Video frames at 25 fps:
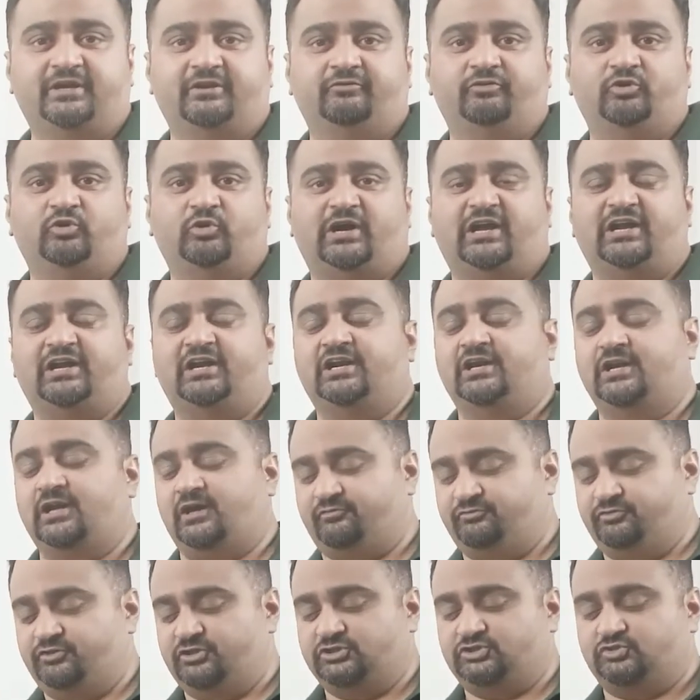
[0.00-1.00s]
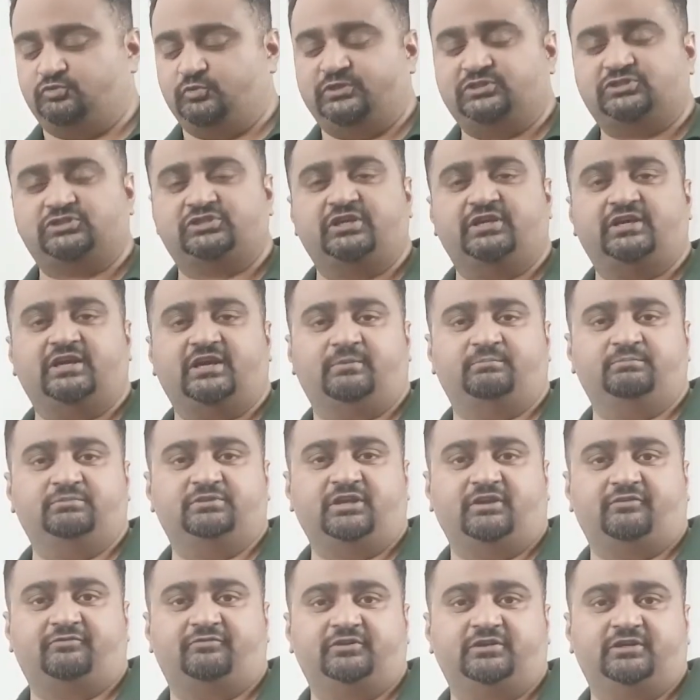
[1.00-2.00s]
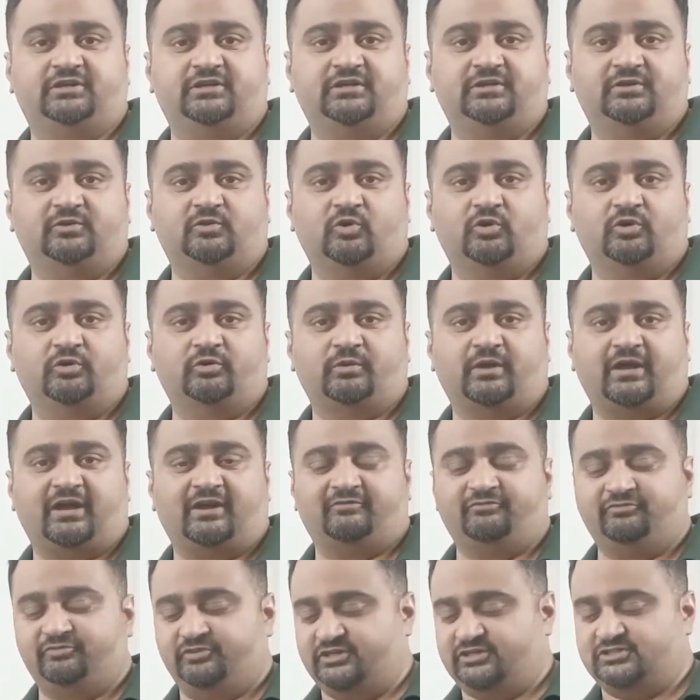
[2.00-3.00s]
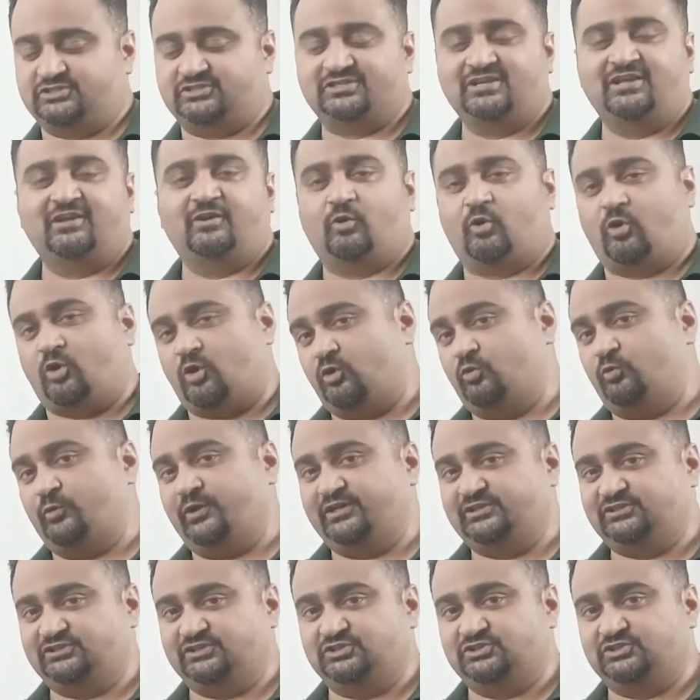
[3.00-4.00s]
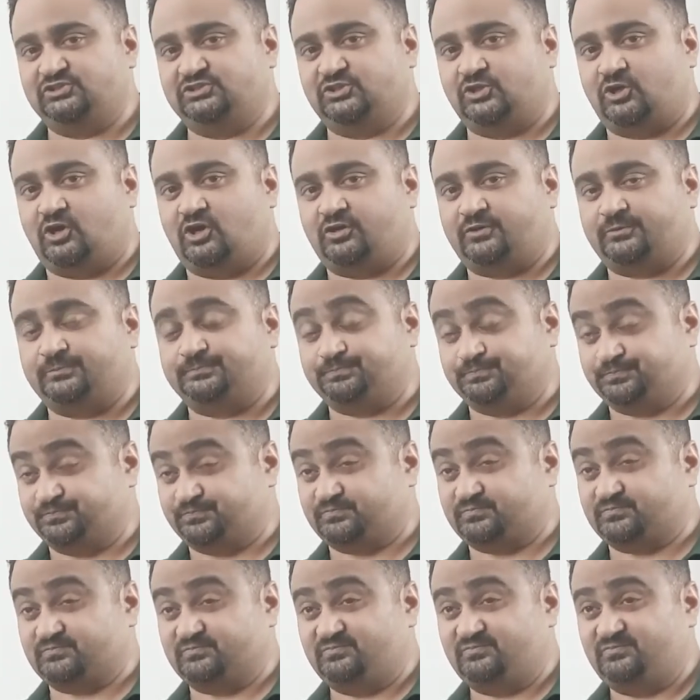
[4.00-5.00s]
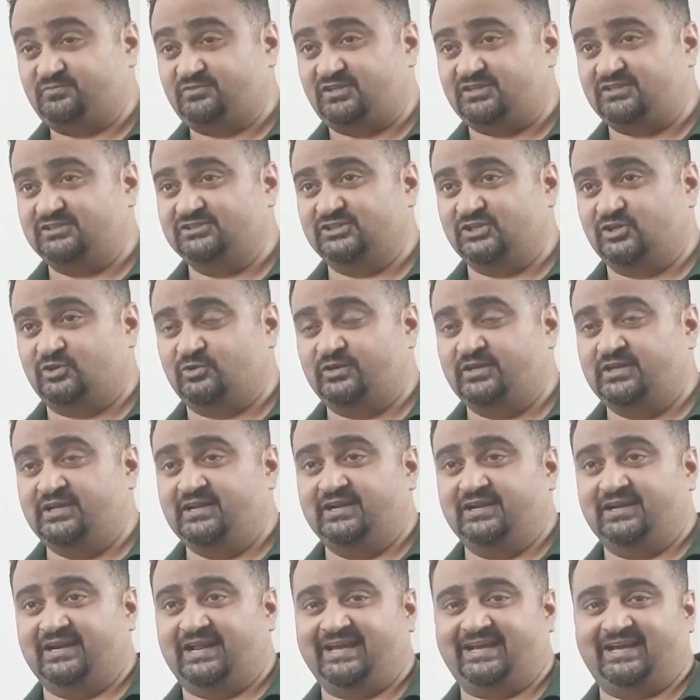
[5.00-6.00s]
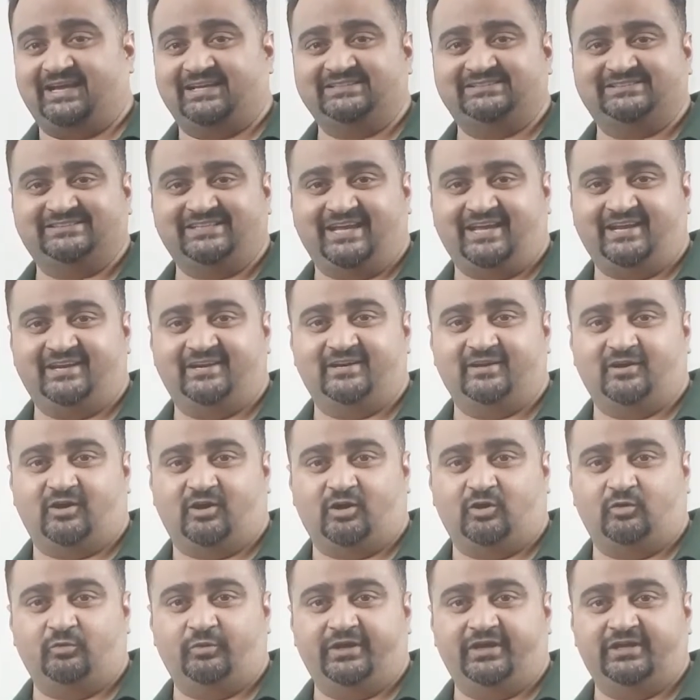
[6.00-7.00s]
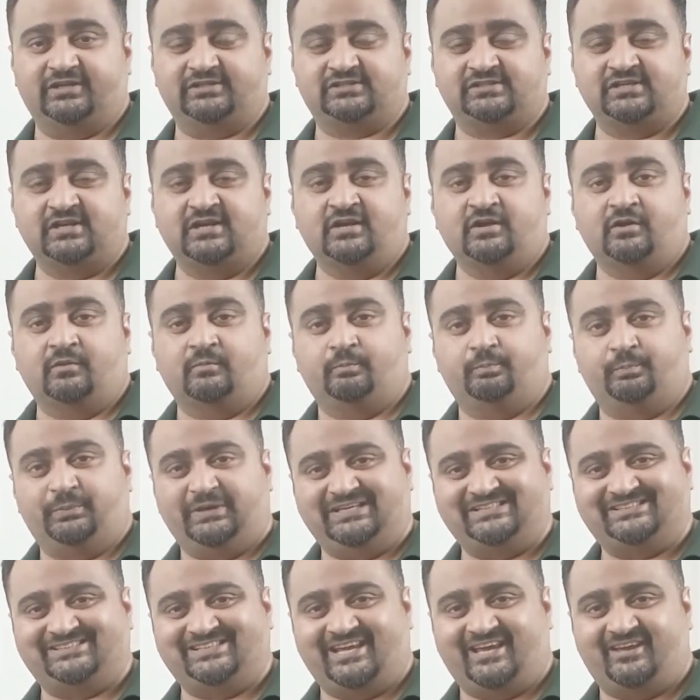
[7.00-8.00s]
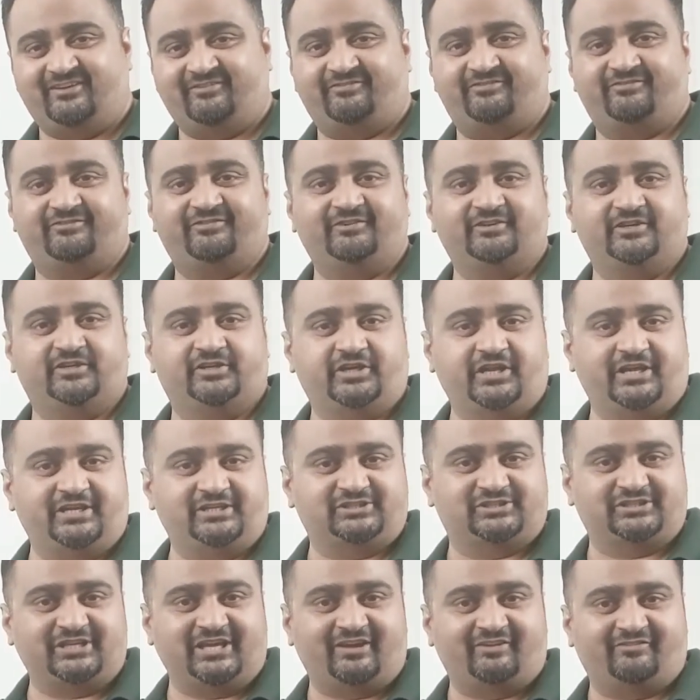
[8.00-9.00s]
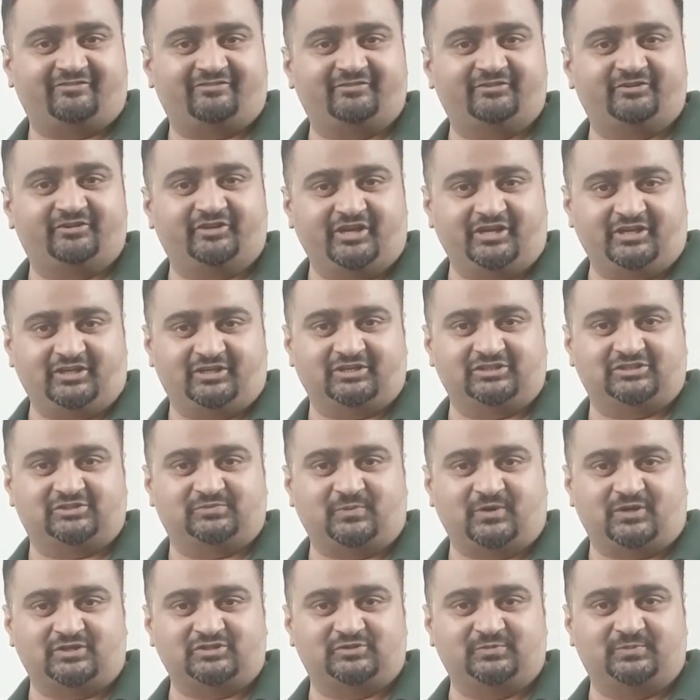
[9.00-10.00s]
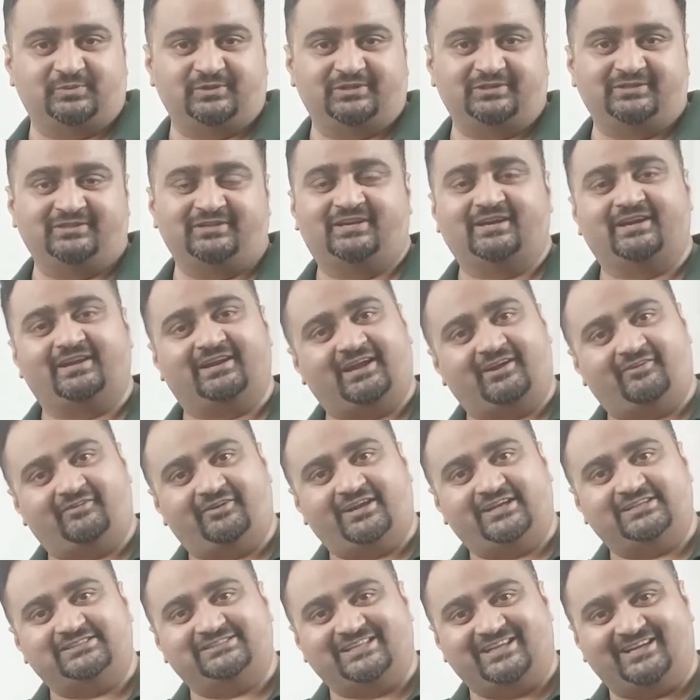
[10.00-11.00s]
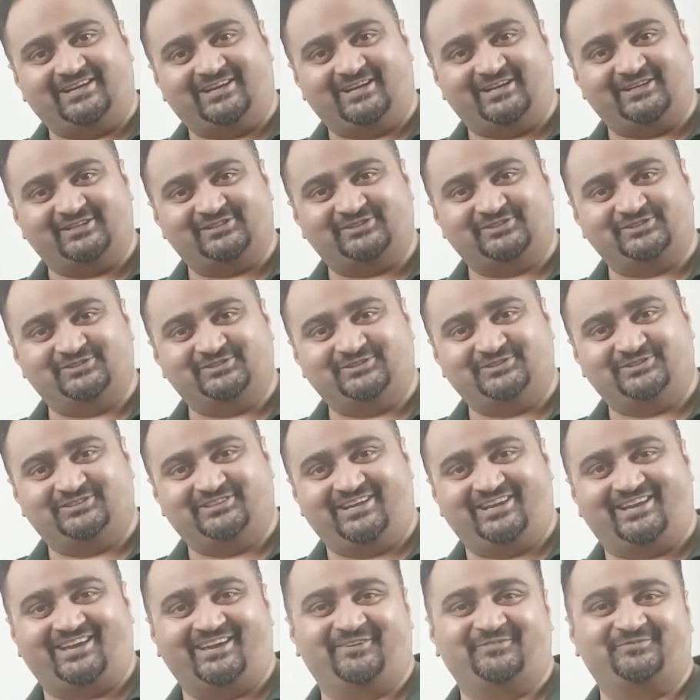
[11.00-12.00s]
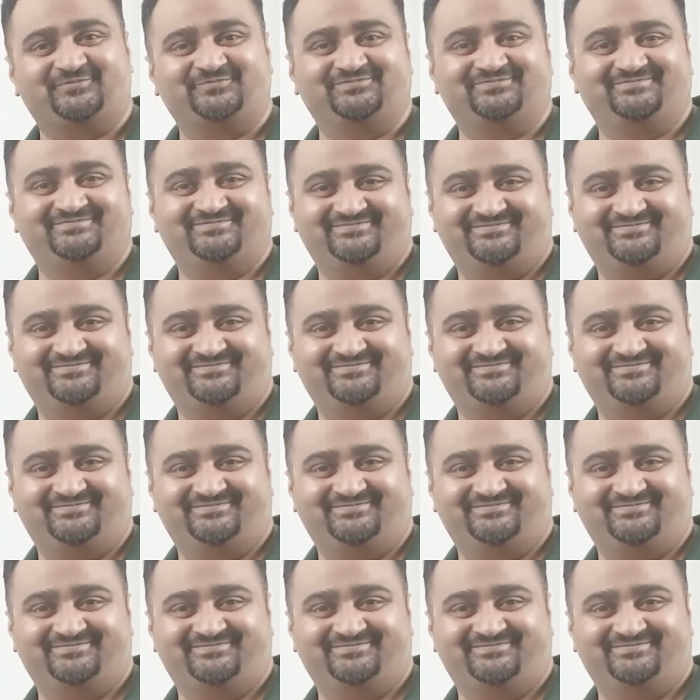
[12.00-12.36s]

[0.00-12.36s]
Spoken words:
review. I love this whiskey. I'm definitely going to have this always in stock. So like I said, always be safe, drink responsible, and have a nice day, guys. Take care.